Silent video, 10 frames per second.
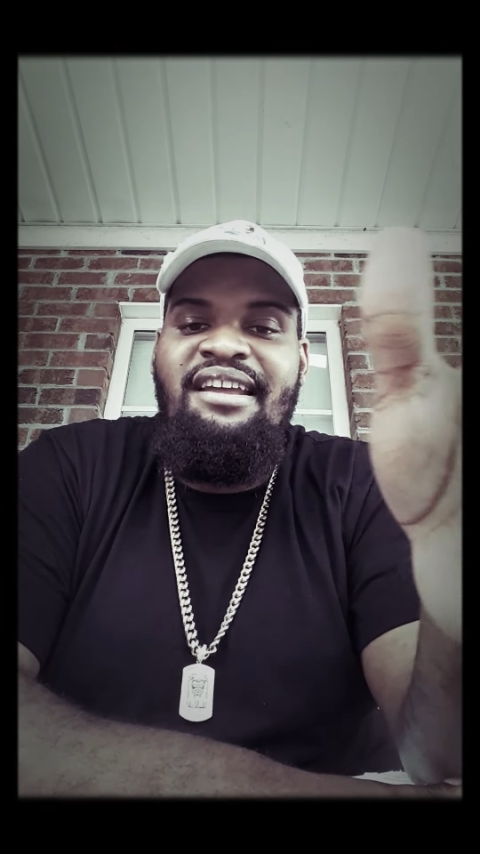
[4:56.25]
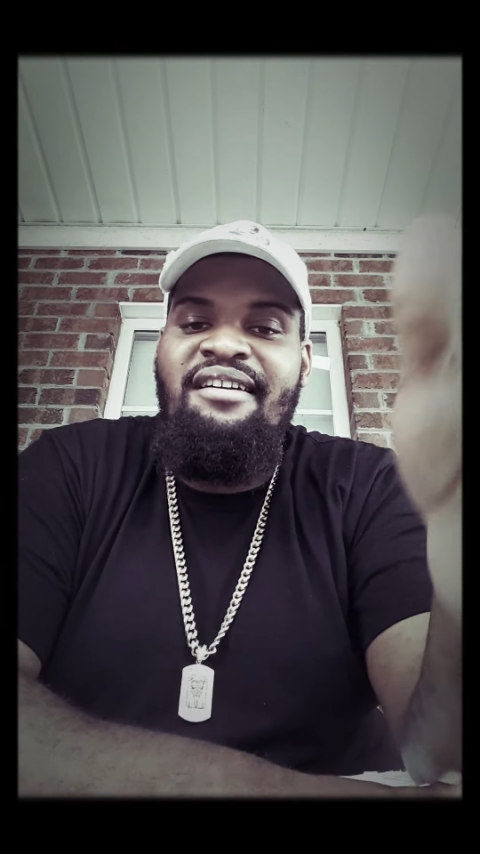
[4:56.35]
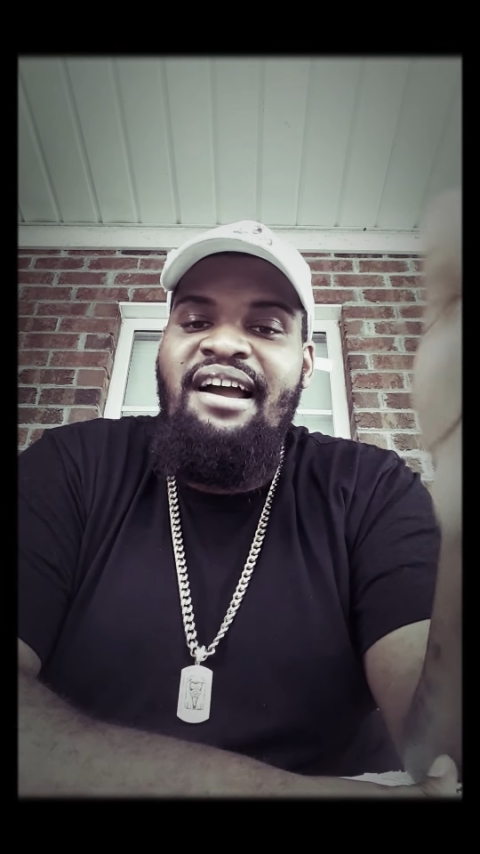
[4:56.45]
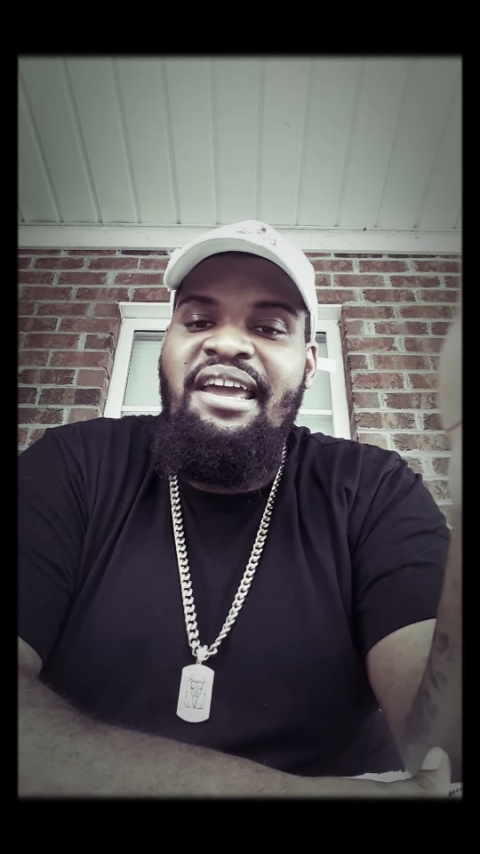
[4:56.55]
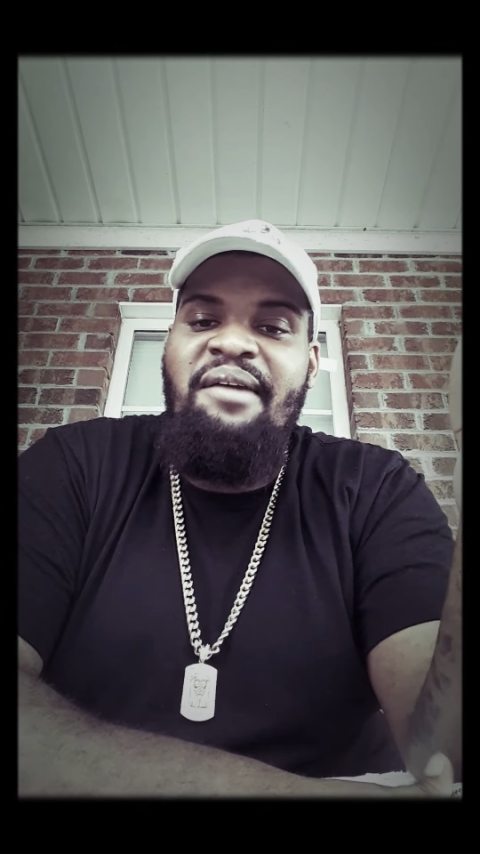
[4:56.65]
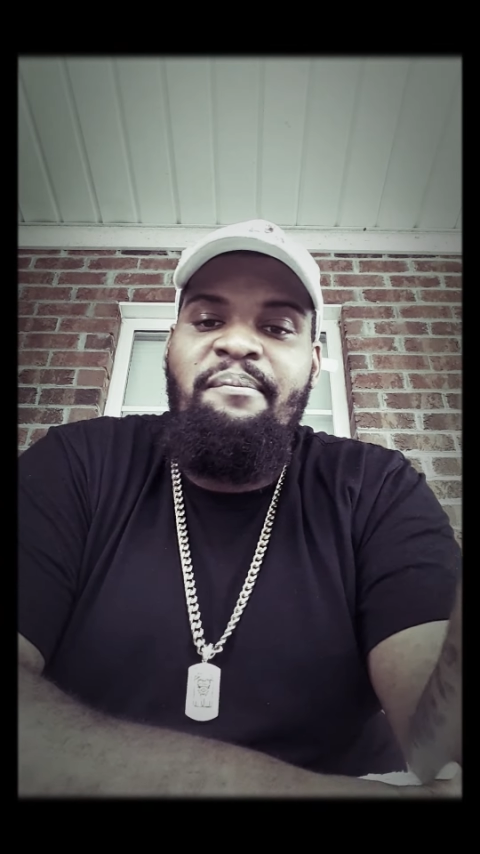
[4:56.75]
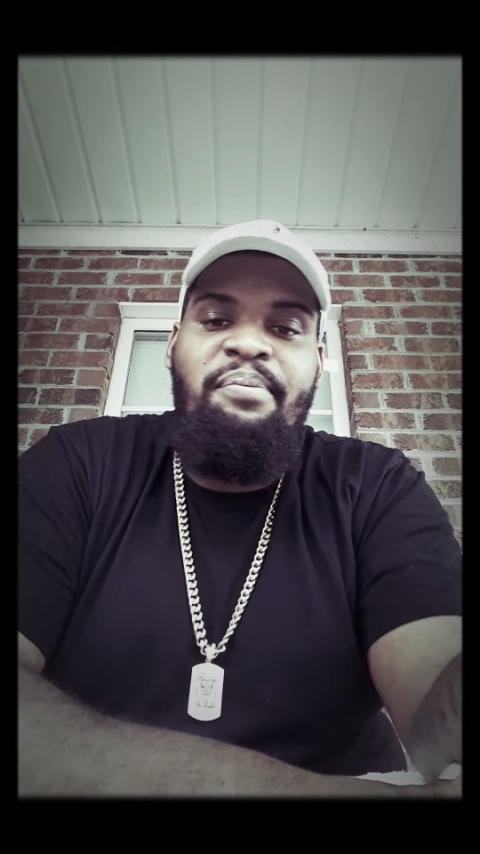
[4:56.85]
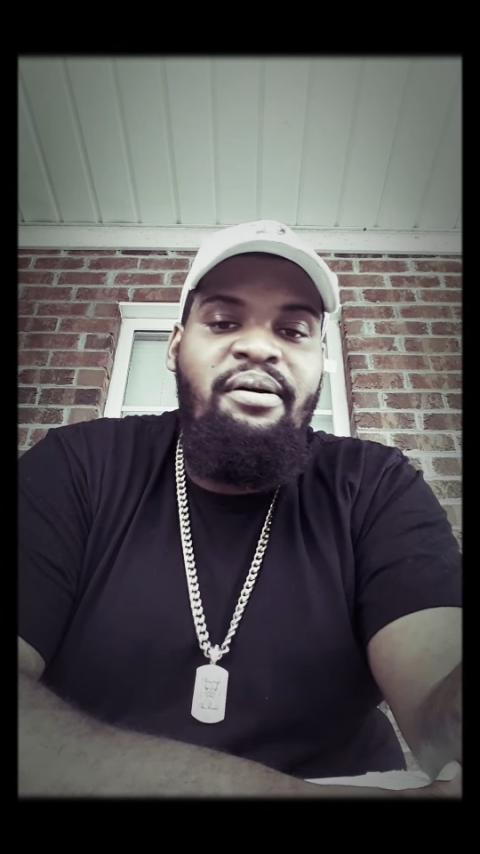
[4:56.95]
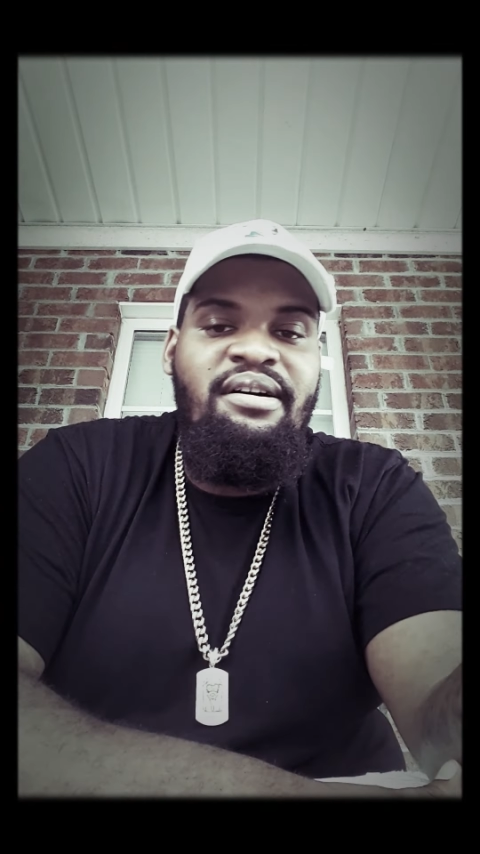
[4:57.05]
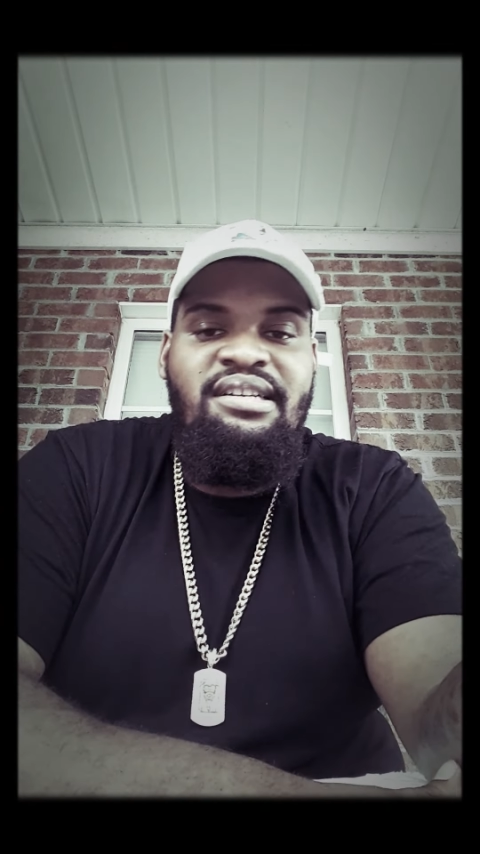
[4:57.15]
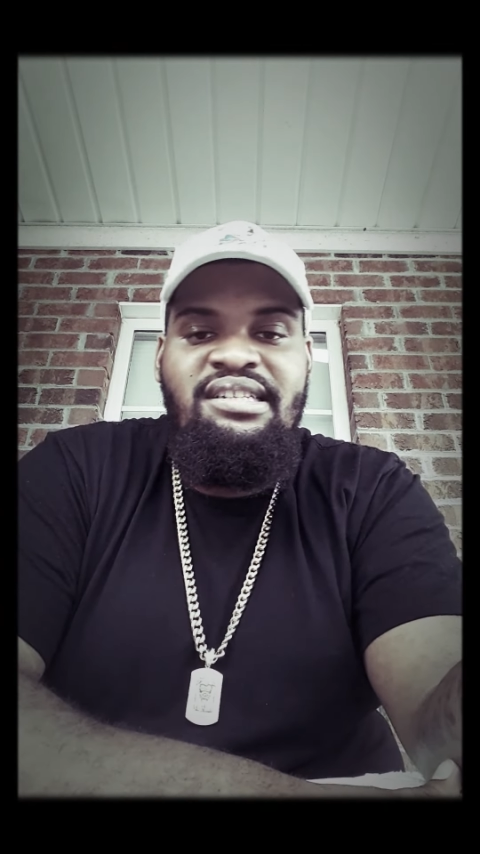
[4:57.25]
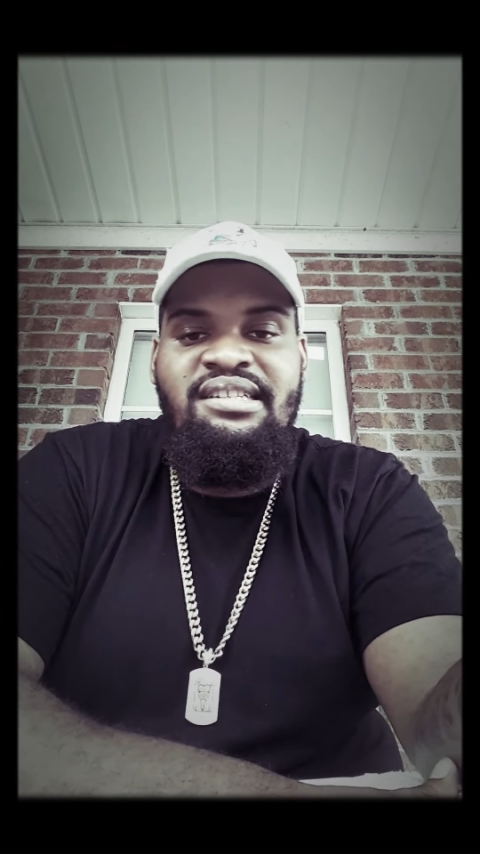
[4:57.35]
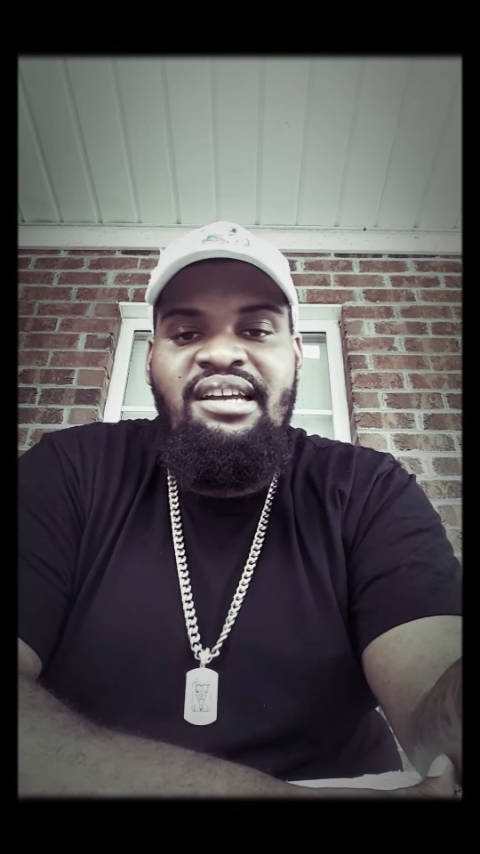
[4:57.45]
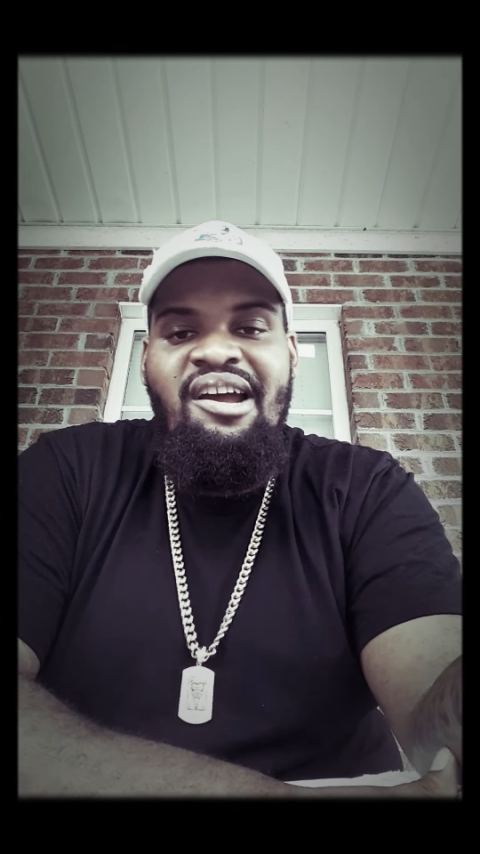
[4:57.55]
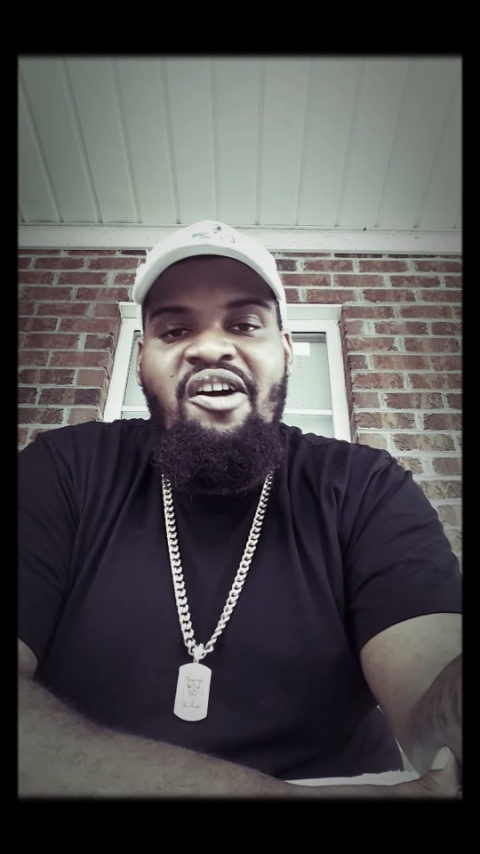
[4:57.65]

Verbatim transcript: they're not getting pushed